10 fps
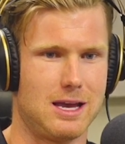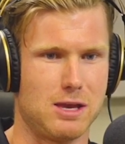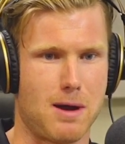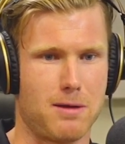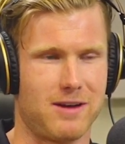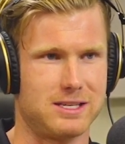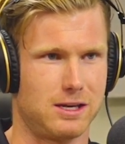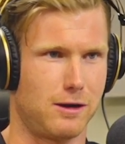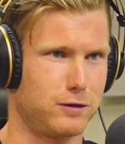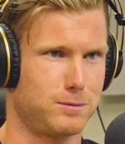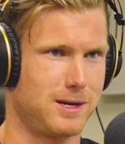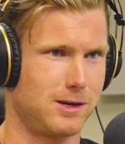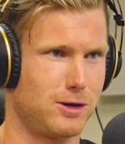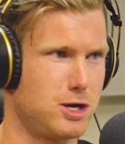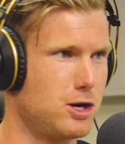and you might be facing an off
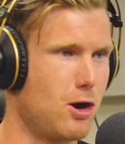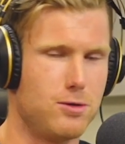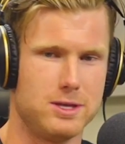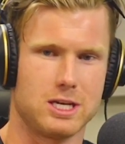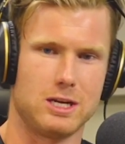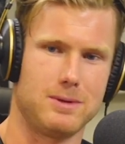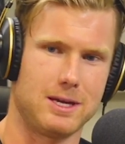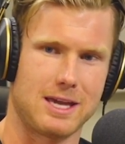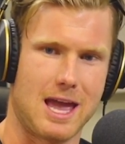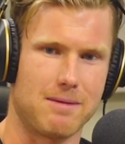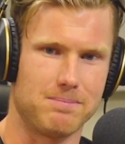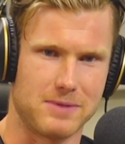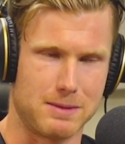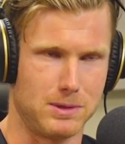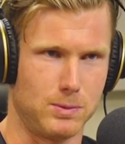spinner and you know there's going to be a gap
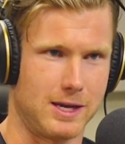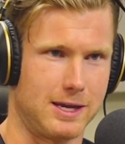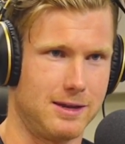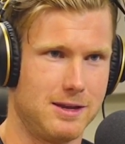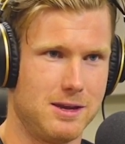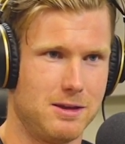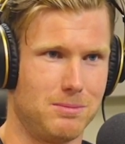at mid wicket,